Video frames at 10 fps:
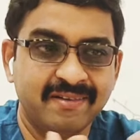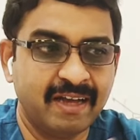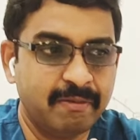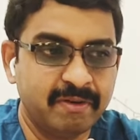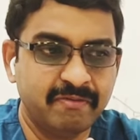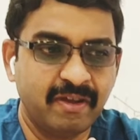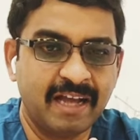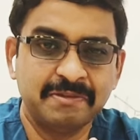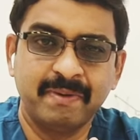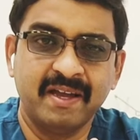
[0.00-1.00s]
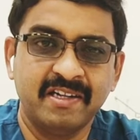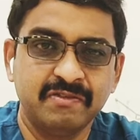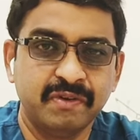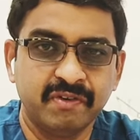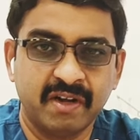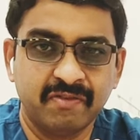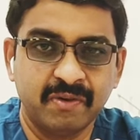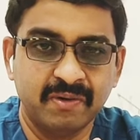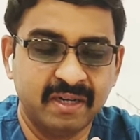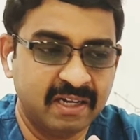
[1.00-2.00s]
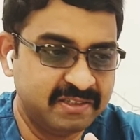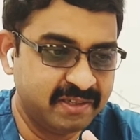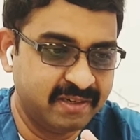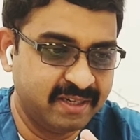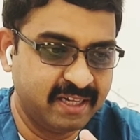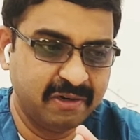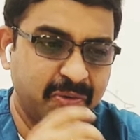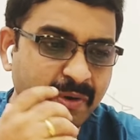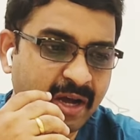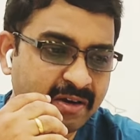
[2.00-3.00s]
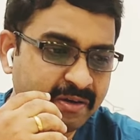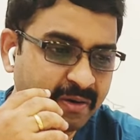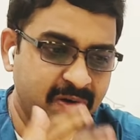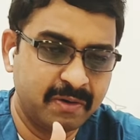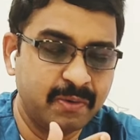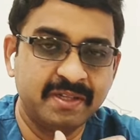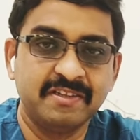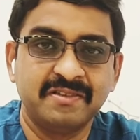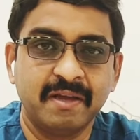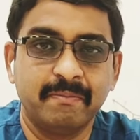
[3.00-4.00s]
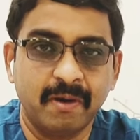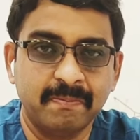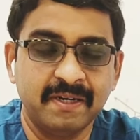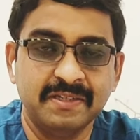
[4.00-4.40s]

I mean, as parents, we would have told our children that you are not doing this thing properly.